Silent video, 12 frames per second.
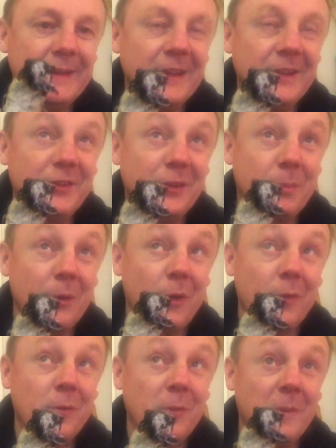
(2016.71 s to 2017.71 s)
This is
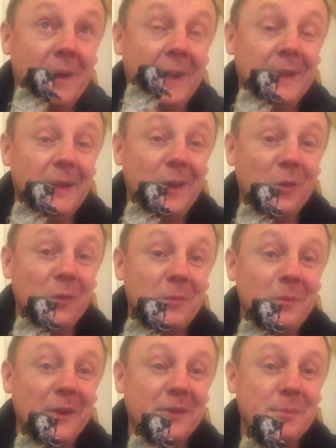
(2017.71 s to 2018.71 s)
beautiful, and the whole
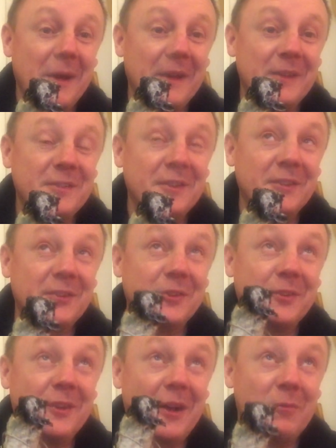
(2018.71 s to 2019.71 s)
of my space is
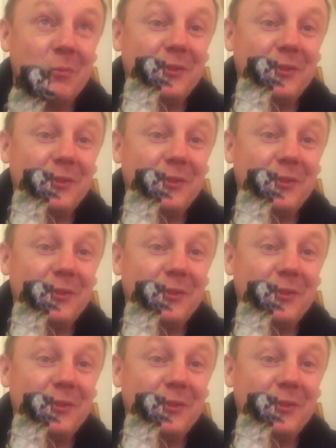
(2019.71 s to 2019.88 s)
just cut,